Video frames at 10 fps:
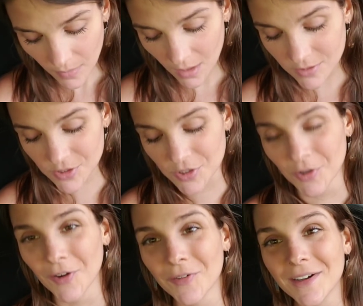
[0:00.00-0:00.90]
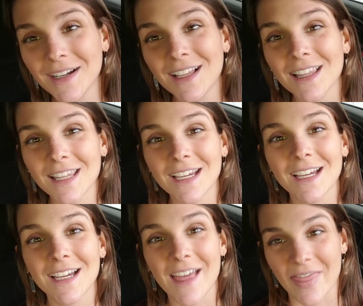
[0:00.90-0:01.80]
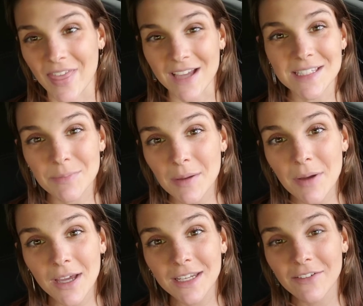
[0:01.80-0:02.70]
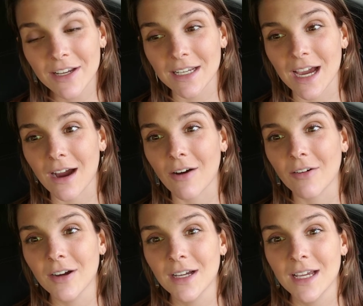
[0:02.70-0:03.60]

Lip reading: So like, that's my body right now.